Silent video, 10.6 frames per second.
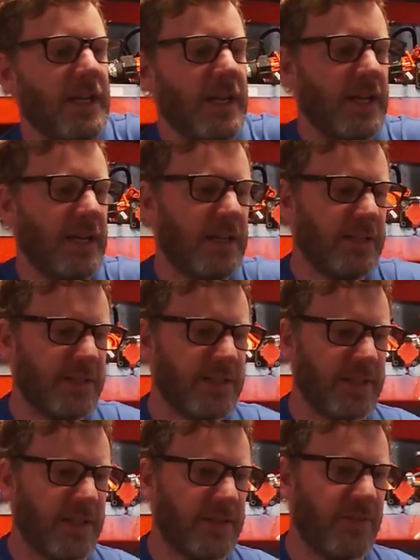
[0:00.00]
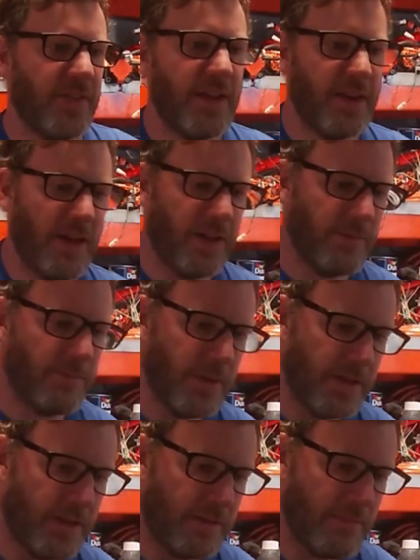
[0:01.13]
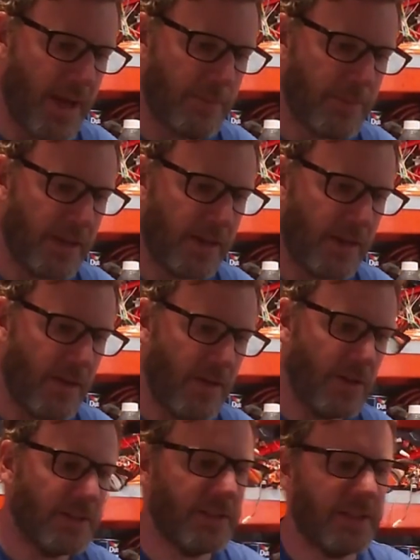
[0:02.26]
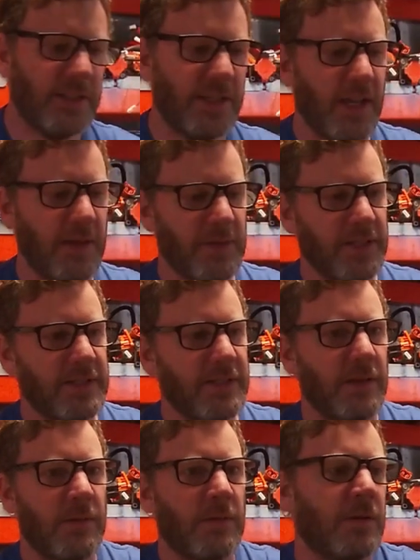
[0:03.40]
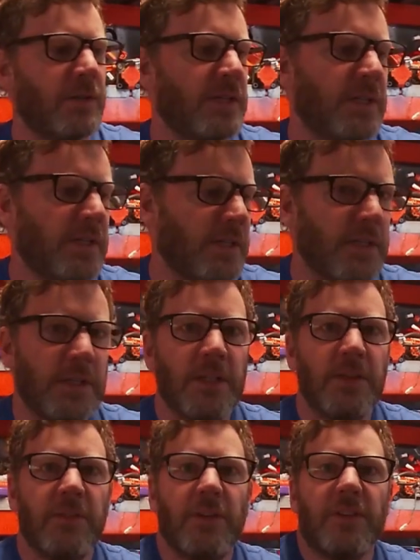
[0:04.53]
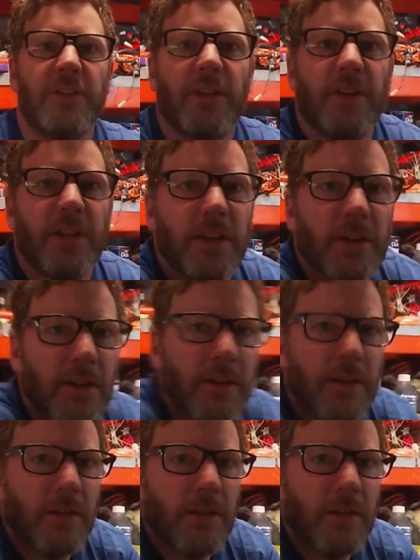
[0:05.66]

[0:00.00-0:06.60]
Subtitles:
And since then, I've been mapping all the cabling. So if you look down here,